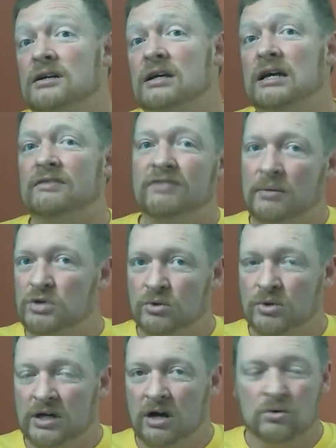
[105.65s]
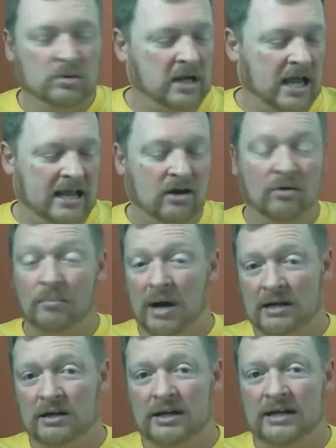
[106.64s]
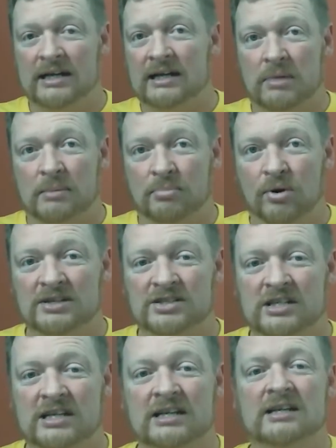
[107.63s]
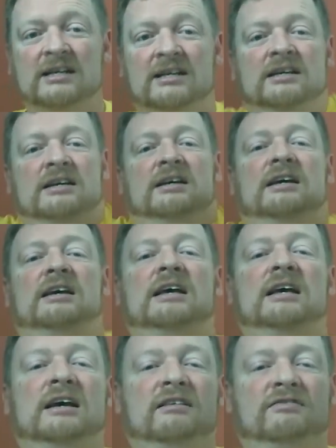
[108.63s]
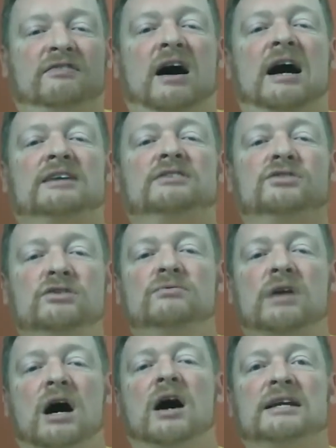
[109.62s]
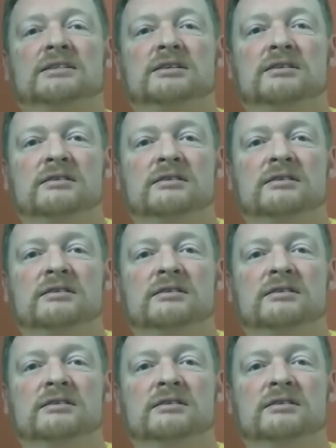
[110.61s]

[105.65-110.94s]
if I'm doing okay on my cleaning and my pressing if I do not,